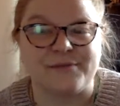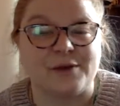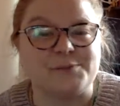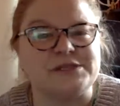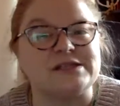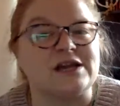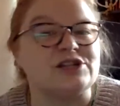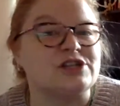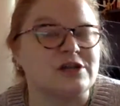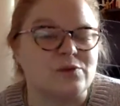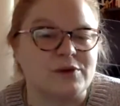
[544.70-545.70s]

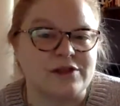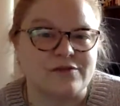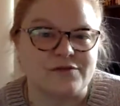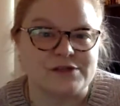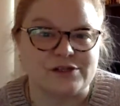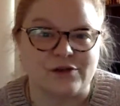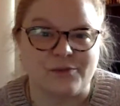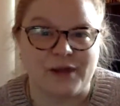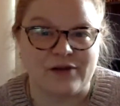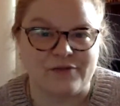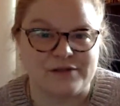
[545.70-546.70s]
obsession with the physical
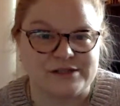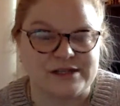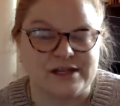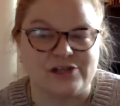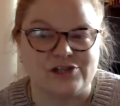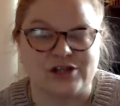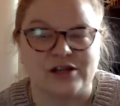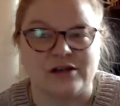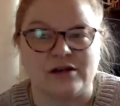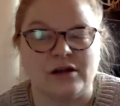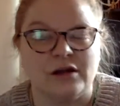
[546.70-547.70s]

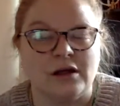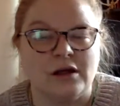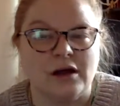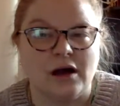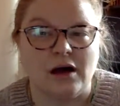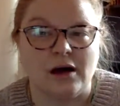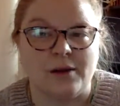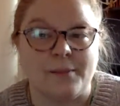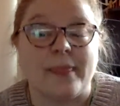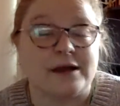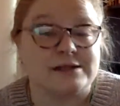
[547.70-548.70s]
manifestation,
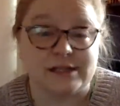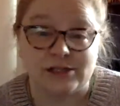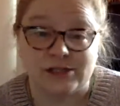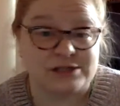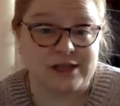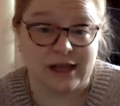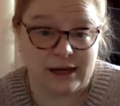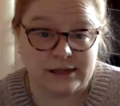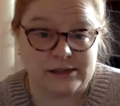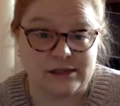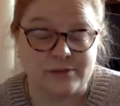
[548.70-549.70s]
addiction to
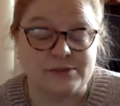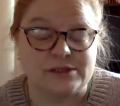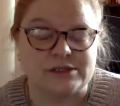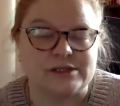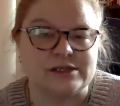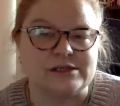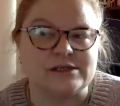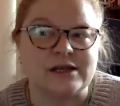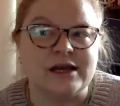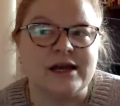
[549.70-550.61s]
any substances.